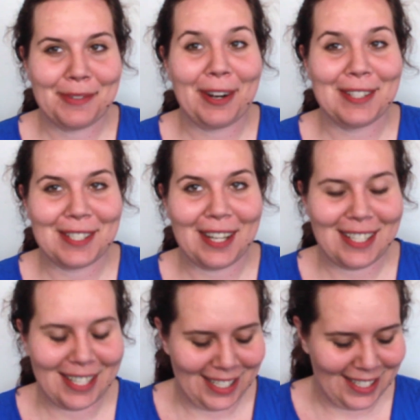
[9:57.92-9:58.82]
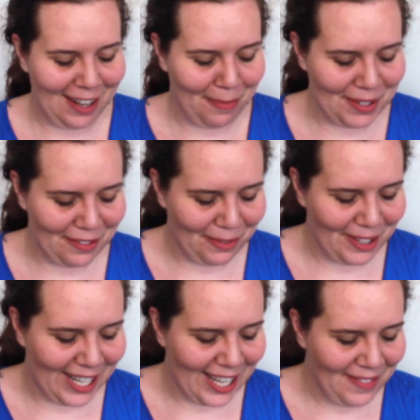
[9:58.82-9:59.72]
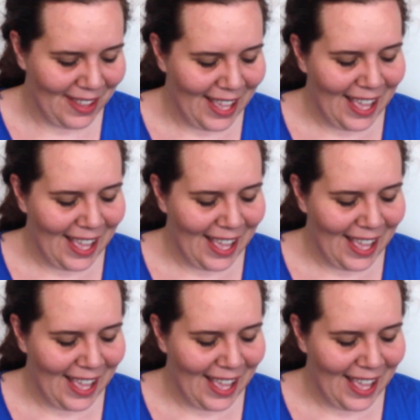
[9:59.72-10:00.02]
Cross-started is the operative word here.